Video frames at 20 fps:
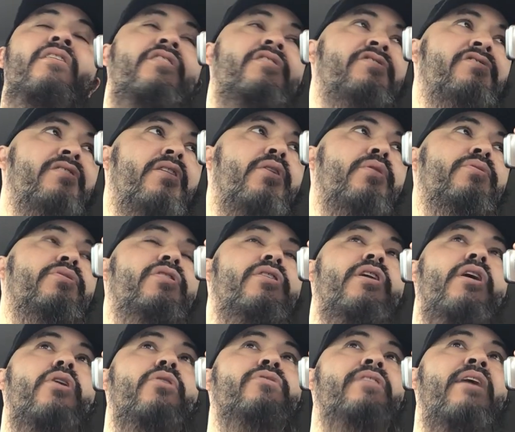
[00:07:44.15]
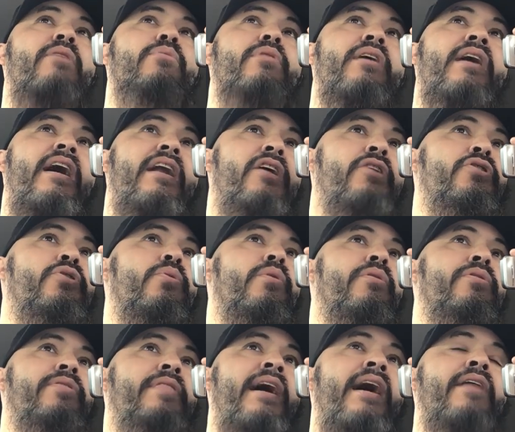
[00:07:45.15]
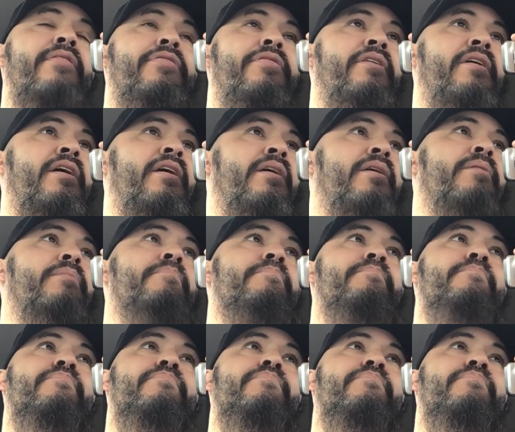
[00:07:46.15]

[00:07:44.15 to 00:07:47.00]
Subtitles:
So, they were kind of doing that thing.